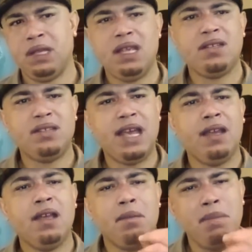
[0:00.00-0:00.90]
is
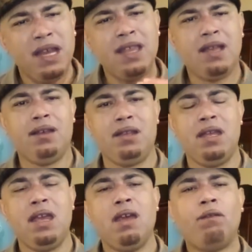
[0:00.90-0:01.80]
that
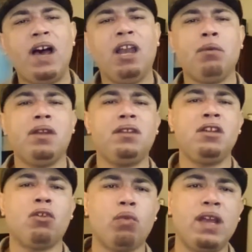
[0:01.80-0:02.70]
immediately following
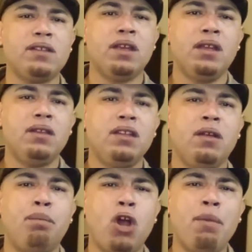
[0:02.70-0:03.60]
the arrest, the
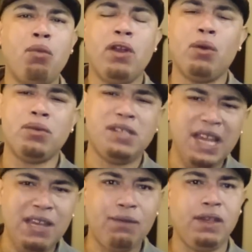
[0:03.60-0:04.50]
department went on
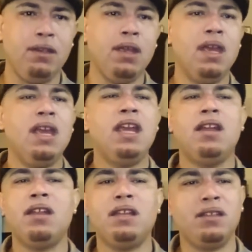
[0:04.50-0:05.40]
TV
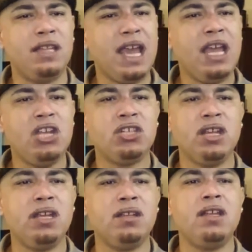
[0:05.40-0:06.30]
and engage in